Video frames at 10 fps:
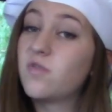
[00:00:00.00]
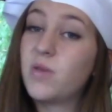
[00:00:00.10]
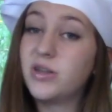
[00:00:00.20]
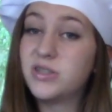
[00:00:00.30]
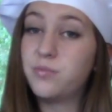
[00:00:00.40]
of
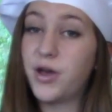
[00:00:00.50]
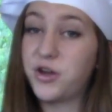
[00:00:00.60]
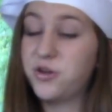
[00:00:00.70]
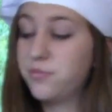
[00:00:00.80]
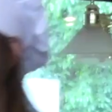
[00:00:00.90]
melted
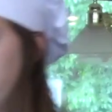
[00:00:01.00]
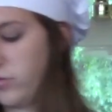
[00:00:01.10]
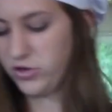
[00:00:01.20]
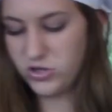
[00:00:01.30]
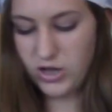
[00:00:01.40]
butter,
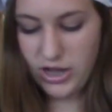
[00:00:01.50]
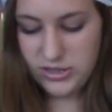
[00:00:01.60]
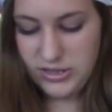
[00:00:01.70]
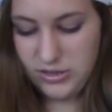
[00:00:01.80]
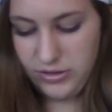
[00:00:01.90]
which I
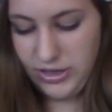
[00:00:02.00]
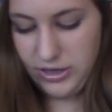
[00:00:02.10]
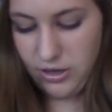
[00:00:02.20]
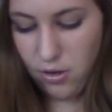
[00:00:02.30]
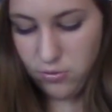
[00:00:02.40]
still need
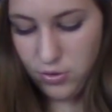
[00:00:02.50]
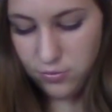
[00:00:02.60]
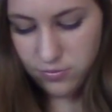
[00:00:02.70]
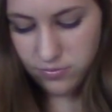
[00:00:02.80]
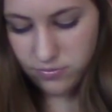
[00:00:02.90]
to go
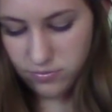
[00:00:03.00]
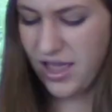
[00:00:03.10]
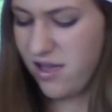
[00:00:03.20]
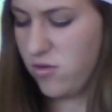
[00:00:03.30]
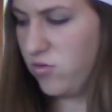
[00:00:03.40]
do.
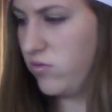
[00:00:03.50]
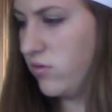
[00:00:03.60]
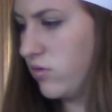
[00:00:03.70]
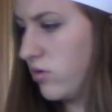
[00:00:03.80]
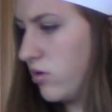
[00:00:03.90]
Ow.
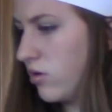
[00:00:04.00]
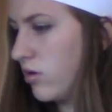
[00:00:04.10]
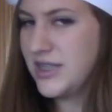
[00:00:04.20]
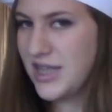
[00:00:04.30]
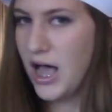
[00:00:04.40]

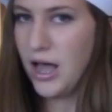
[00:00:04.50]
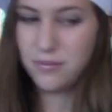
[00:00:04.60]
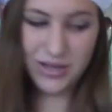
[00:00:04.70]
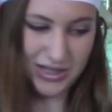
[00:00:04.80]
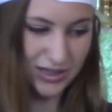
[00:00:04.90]
It's
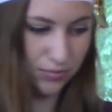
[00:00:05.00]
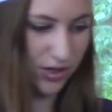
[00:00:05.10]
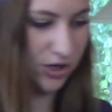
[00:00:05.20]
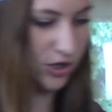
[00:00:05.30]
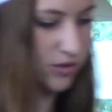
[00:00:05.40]
hot melted
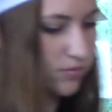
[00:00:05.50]
butter.